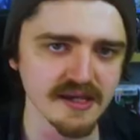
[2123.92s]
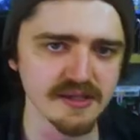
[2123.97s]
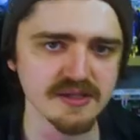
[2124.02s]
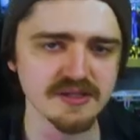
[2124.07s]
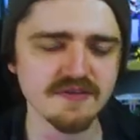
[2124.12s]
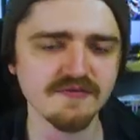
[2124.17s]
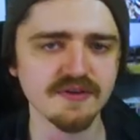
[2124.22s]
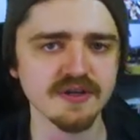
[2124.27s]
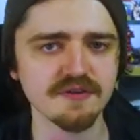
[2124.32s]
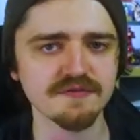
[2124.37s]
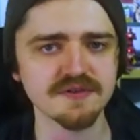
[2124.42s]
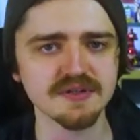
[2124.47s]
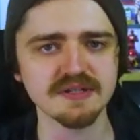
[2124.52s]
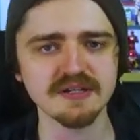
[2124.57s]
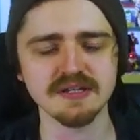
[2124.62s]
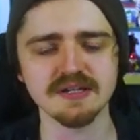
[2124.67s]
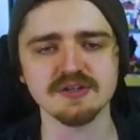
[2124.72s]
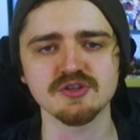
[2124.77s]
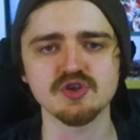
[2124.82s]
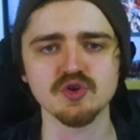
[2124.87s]
Like this video if you
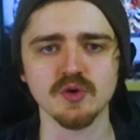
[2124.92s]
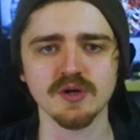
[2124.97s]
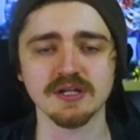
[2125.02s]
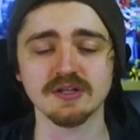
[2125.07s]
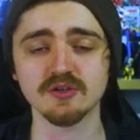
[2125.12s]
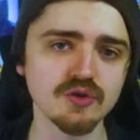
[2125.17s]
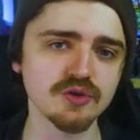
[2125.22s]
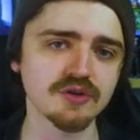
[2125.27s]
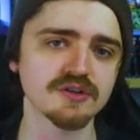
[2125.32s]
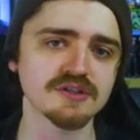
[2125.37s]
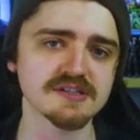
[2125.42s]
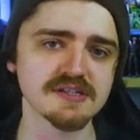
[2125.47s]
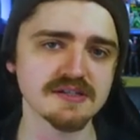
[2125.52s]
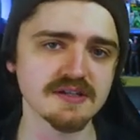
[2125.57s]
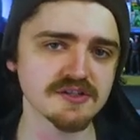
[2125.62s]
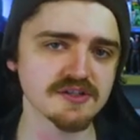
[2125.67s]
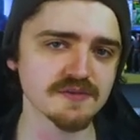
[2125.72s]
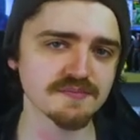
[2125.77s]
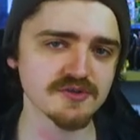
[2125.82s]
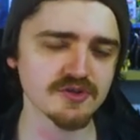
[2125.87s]
did enjoy it. Do
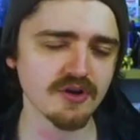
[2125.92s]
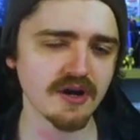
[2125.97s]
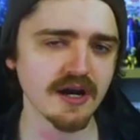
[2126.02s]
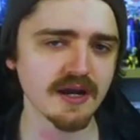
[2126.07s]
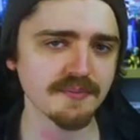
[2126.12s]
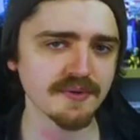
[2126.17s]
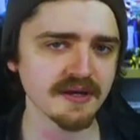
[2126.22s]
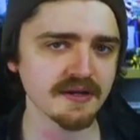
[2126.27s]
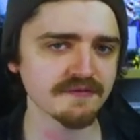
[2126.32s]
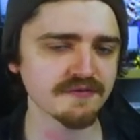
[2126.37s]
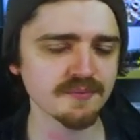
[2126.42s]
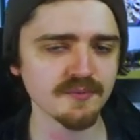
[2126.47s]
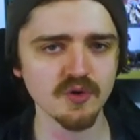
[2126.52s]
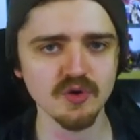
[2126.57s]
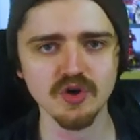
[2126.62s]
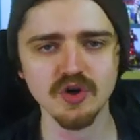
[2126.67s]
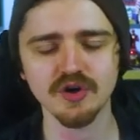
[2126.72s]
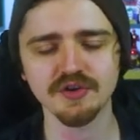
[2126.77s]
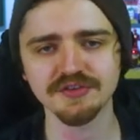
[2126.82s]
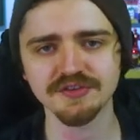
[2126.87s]
consider subscribing for
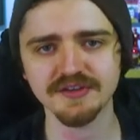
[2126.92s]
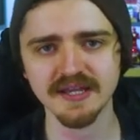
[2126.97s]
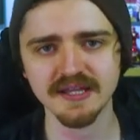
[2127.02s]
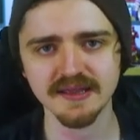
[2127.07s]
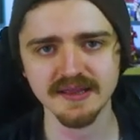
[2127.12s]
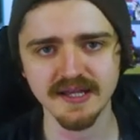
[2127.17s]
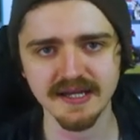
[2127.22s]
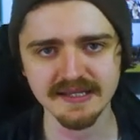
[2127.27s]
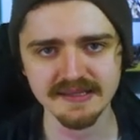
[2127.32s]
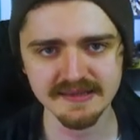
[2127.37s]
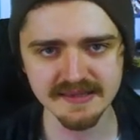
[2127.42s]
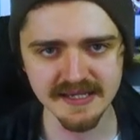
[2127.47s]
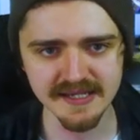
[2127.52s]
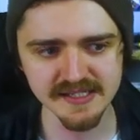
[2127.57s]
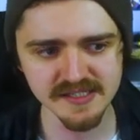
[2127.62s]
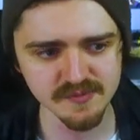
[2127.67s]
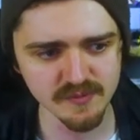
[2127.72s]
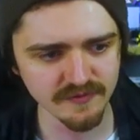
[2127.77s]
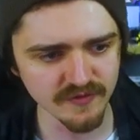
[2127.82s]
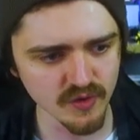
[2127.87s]
more content like
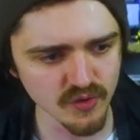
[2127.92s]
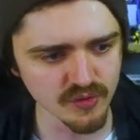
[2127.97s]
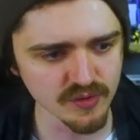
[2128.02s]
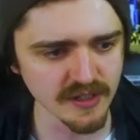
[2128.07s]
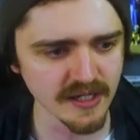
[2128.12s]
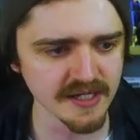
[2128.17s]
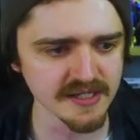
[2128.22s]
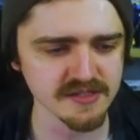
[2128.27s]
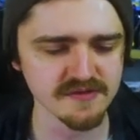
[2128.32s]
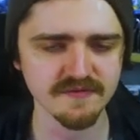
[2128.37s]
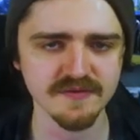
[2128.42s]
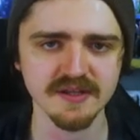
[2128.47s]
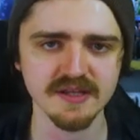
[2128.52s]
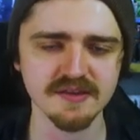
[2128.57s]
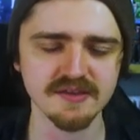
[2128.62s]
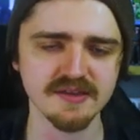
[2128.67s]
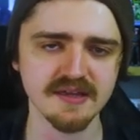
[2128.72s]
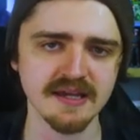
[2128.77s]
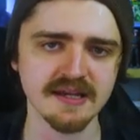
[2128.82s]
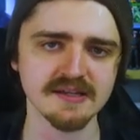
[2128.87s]
this with all kinds of other
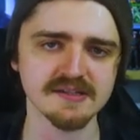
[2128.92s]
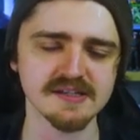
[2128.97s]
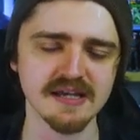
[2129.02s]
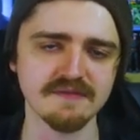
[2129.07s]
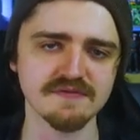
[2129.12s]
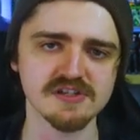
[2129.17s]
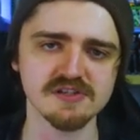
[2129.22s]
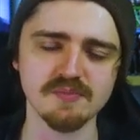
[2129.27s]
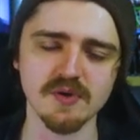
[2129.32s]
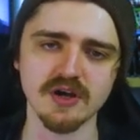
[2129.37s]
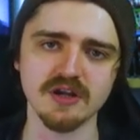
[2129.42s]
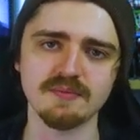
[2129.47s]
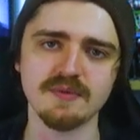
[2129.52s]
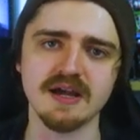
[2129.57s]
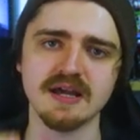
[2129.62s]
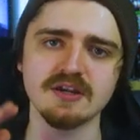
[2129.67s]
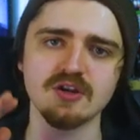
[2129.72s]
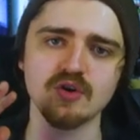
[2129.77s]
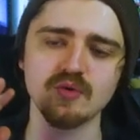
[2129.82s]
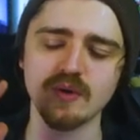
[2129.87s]
things. I have a
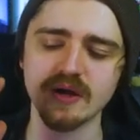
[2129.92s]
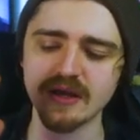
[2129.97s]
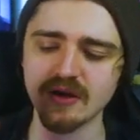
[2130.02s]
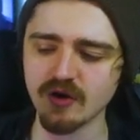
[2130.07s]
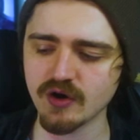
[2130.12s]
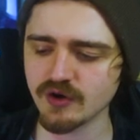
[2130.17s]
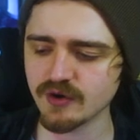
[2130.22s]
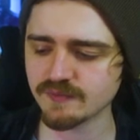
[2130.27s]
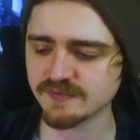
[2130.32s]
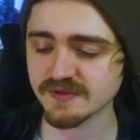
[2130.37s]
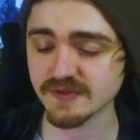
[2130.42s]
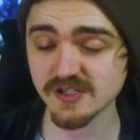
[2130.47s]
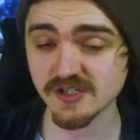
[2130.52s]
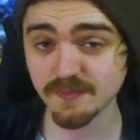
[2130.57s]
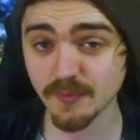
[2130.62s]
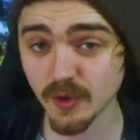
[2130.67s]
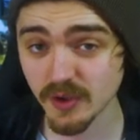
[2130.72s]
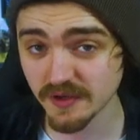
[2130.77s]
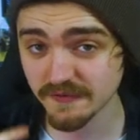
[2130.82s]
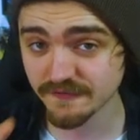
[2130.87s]
Spider-Man No Way Home
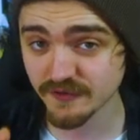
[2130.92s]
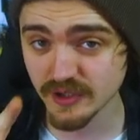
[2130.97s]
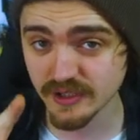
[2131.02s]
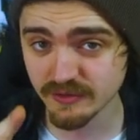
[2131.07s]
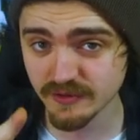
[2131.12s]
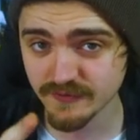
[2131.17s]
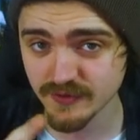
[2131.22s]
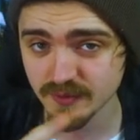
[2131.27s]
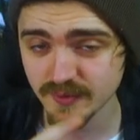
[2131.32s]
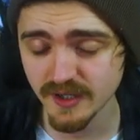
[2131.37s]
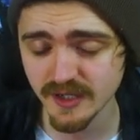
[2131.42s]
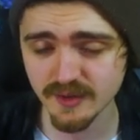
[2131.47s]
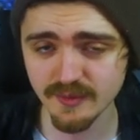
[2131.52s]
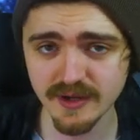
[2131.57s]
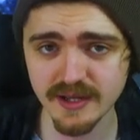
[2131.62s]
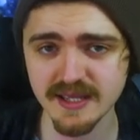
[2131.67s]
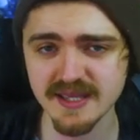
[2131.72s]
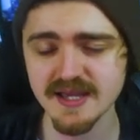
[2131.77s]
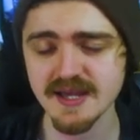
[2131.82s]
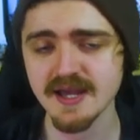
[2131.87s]
spoiler-free review, by the
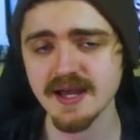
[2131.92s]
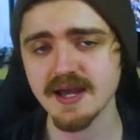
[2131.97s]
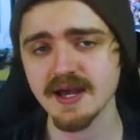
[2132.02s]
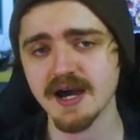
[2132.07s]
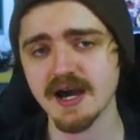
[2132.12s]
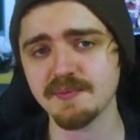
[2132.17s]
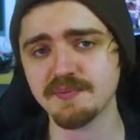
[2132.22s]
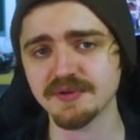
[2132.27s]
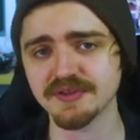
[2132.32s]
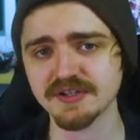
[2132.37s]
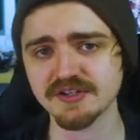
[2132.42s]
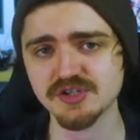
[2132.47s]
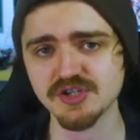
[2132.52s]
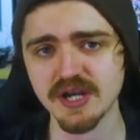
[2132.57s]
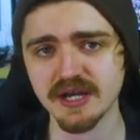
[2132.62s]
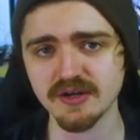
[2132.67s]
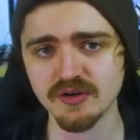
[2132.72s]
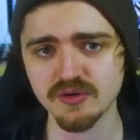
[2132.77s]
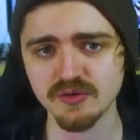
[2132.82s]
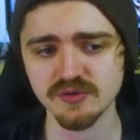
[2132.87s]
way, up on the
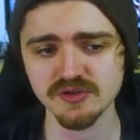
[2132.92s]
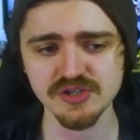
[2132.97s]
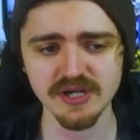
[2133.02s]
channel.